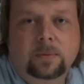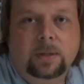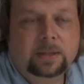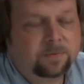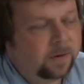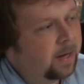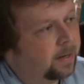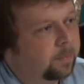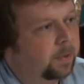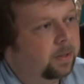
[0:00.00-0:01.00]
And that's
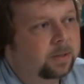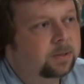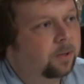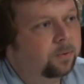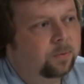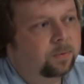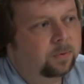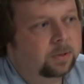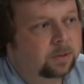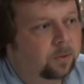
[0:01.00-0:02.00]
fine, man. That's cool.
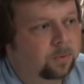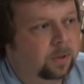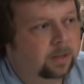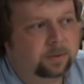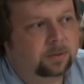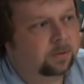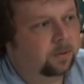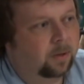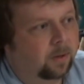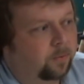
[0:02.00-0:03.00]
That's cool. That's,
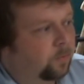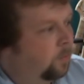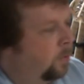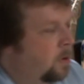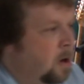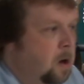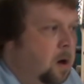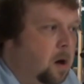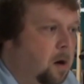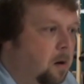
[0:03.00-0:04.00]
you know,
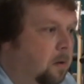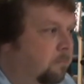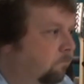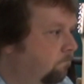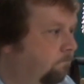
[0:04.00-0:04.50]
um,